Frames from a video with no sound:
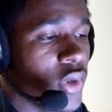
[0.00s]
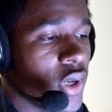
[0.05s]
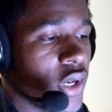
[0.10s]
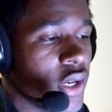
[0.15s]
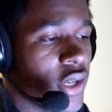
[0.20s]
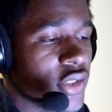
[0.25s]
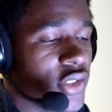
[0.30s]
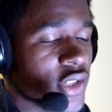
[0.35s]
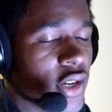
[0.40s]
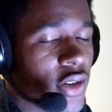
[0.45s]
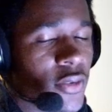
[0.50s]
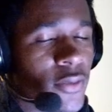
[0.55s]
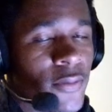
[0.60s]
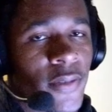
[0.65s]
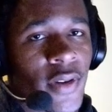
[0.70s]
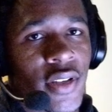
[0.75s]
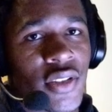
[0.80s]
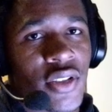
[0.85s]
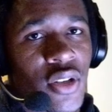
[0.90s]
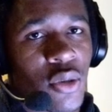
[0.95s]

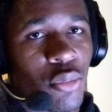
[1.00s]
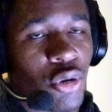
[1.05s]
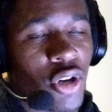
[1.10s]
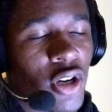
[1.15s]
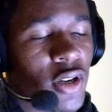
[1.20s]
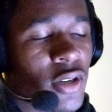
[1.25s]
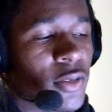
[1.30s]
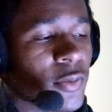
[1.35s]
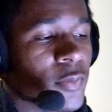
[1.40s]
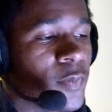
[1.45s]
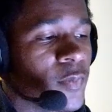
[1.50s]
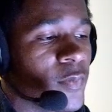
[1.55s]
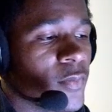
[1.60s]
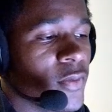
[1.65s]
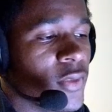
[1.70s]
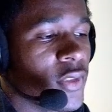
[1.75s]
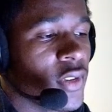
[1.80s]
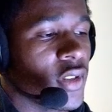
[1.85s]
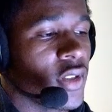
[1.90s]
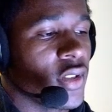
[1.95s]
sacrificing a pawn,
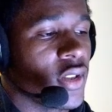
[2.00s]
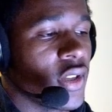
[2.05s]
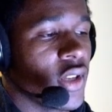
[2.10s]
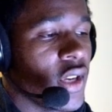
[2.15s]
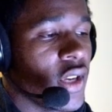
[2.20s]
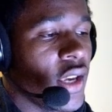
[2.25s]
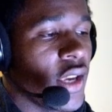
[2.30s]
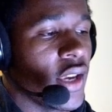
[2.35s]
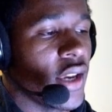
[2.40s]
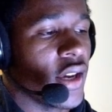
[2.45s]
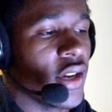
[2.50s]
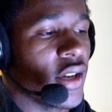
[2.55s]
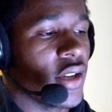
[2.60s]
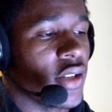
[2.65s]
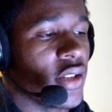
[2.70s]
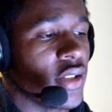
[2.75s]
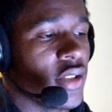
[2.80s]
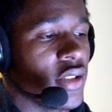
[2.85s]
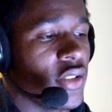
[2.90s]
and